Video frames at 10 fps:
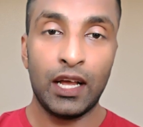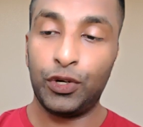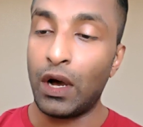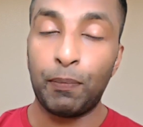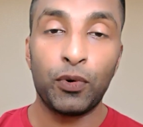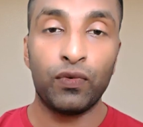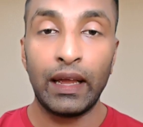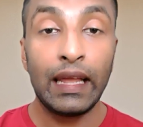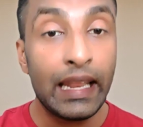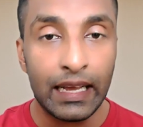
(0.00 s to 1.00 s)
to approve
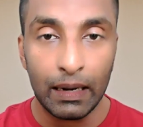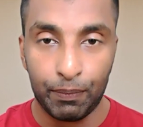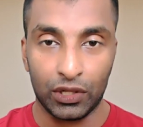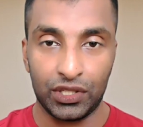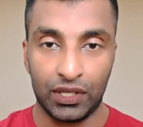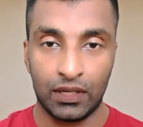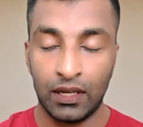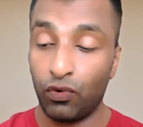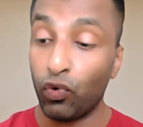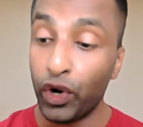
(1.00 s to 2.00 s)
an illegal project,
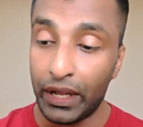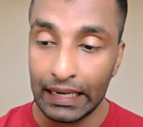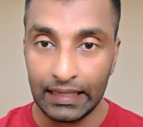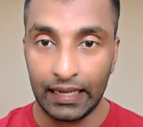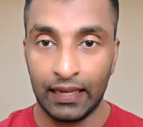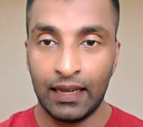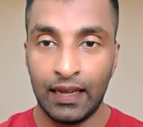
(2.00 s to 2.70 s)
what you can say?